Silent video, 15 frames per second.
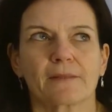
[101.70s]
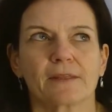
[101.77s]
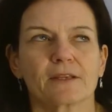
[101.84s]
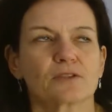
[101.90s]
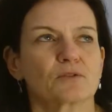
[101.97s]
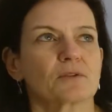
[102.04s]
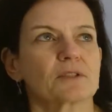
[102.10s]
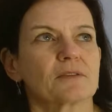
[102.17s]

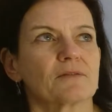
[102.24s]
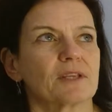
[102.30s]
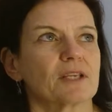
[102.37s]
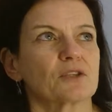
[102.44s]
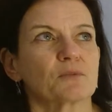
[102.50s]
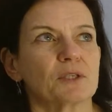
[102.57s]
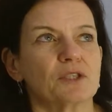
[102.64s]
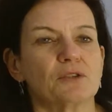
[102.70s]
sorts of
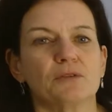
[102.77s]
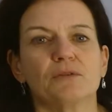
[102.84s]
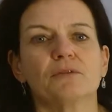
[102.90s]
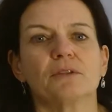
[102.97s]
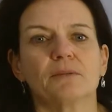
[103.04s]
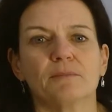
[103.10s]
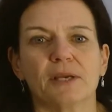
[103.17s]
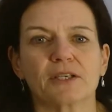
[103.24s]
things we do
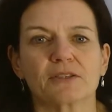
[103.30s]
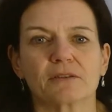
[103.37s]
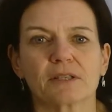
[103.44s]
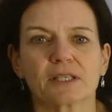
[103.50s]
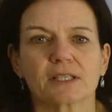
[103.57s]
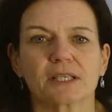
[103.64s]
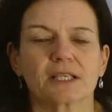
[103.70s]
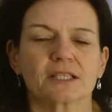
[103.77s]
to measure
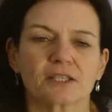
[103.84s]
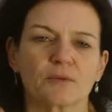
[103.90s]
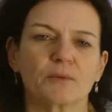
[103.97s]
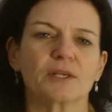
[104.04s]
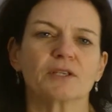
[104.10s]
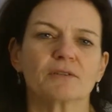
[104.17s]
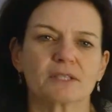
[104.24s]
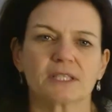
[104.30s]
these things. So
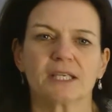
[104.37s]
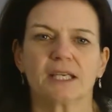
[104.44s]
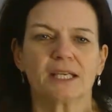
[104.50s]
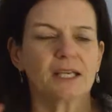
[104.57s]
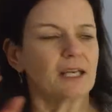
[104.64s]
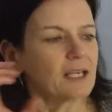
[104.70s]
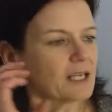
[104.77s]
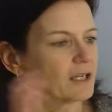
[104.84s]
when you
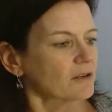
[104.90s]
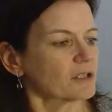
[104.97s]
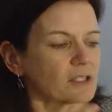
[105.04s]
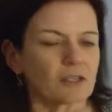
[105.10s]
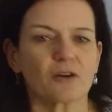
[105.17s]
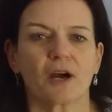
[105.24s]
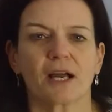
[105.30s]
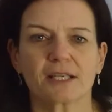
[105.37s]
see, here's
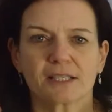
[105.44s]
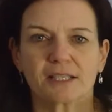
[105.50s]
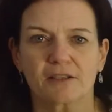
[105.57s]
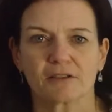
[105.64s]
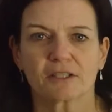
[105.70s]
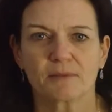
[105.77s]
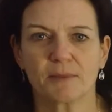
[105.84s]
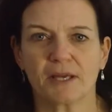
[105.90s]
the cost and
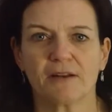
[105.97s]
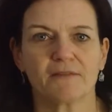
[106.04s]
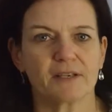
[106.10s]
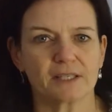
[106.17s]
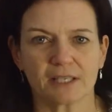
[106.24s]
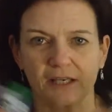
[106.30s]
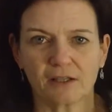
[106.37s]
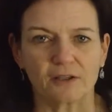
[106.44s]
here's the
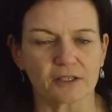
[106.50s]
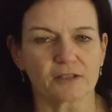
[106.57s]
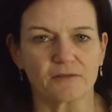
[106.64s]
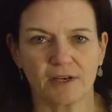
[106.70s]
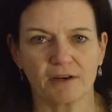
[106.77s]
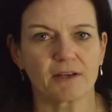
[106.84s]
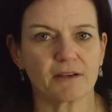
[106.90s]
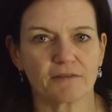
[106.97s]
benefits, and it looks
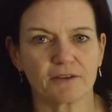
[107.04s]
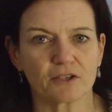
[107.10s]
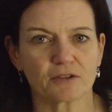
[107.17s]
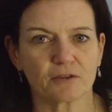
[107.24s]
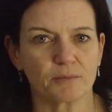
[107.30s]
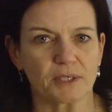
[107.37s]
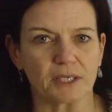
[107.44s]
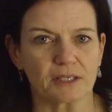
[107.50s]
very
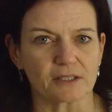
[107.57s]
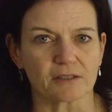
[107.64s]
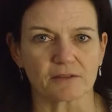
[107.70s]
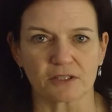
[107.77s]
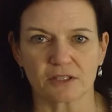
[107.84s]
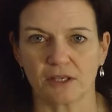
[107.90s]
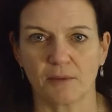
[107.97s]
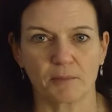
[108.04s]
official because
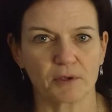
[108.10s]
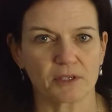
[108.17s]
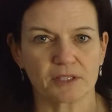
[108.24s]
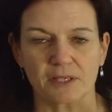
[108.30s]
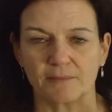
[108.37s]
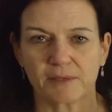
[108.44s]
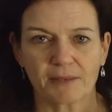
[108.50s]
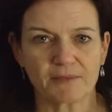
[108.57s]
there's numbers
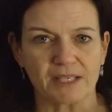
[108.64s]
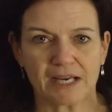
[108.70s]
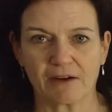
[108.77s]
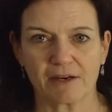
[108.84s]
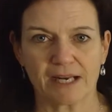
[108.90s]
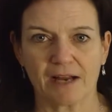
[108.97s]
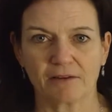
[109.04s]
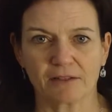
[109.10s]
sometimes
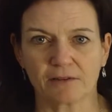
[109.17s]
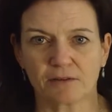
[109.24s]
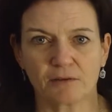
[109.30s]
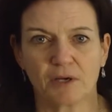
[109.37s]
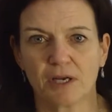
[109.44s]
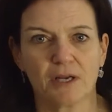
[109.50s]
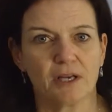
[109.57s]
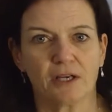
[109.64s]
carried out
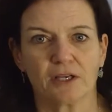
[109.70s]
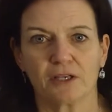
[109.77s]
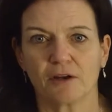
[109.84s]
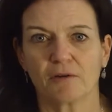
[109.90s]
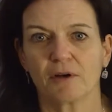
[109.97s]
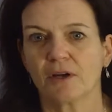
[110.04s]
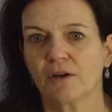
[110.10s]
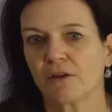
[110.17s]
to,
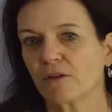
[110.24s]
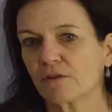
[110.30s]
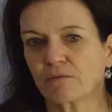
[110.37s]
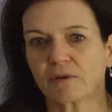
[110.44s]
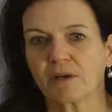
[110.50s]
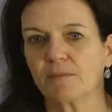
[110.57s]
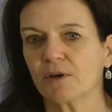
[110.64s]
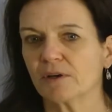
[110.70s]

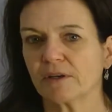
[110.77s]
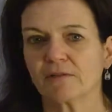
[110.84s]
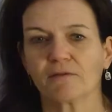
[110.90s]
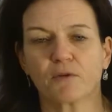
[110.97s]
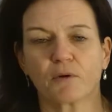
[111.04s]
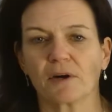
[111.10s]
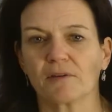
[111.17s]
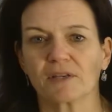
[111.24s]

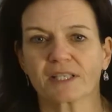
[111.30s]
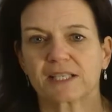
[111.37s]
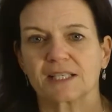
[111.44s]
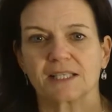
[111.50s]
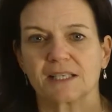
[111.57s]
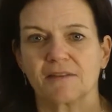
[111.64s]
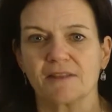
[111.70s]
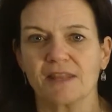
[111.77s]

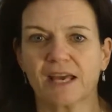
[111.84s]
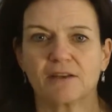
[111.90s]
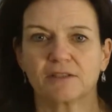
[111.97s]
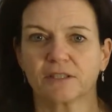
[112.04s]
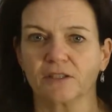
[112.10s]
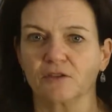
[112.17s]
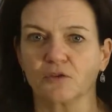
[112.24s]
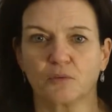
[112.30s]

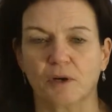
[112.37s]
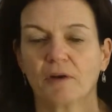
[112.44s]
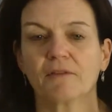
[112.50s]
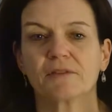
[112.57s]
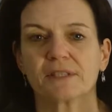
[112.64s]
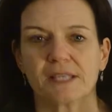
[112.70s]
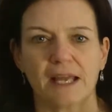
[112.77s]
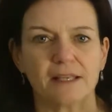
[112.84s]

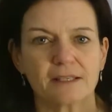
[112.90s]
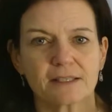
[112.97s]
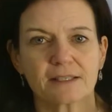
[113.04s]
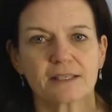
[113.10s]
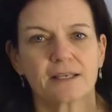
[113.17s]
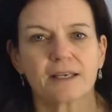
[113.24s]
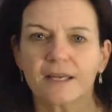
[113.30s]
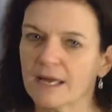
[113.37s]

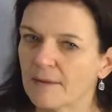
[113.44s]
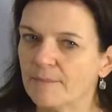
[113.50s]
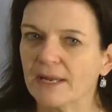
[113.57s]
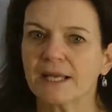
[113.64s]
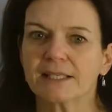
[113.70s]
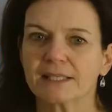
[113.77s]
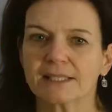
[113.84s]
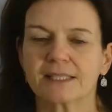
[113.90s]
$3,467,012, it
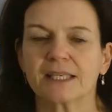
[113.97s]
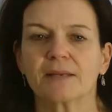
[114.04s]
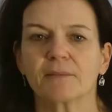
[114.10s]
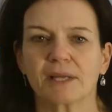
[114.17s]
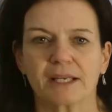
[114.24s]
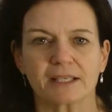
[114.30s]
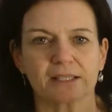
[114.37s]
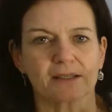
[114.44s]
makes it seem
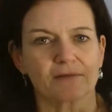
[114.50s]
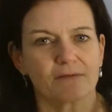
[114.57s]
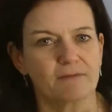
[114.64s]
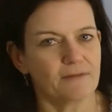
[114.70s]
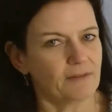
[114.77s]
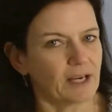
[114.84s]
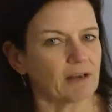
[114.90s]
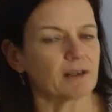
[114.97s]
like it's
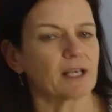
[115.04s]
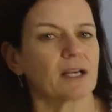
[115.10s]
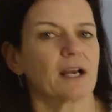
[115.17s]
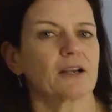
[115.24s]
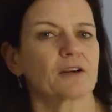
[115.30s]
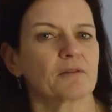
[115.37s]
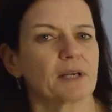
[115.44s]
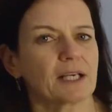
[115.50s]
very
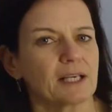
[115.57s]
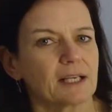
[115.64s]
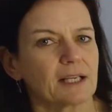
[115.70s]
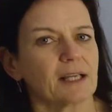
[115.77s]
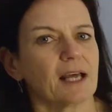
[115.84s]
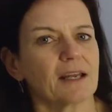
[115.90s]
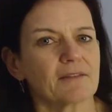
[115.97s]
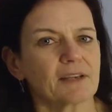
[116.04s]
concrete. In a
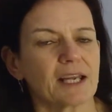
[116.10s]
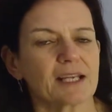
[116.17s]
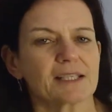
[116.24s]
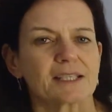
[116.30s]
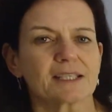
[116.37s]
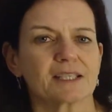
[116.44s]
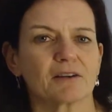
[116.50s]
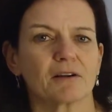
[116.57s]
lot of
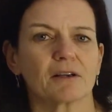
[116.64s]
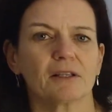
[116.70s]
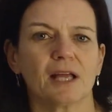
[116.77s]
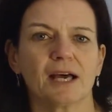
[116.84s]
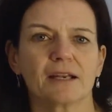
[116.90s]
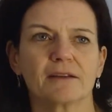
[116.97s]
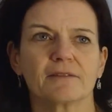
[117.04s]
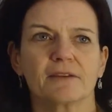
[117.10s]
cases, there are a
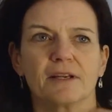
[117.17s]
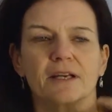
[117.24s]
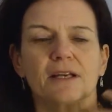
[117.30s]
lot of